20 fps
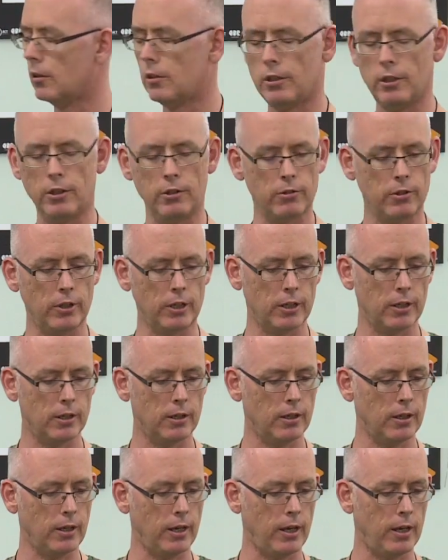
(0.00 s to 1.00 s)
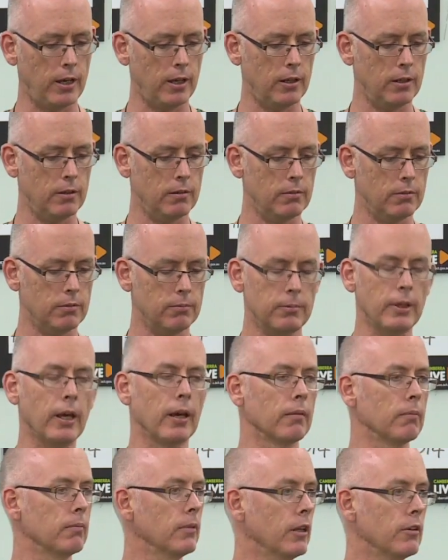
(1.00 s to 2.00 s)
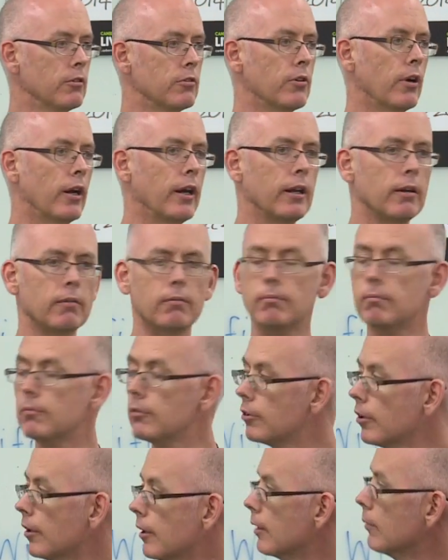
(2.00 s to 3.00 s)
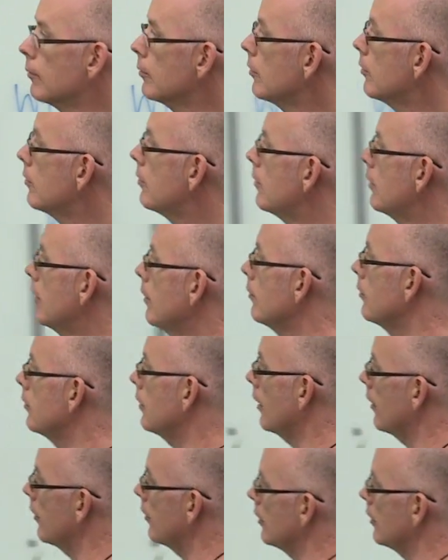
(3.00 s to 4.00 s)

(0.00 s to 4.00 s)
Clear trigger and train. So that was the other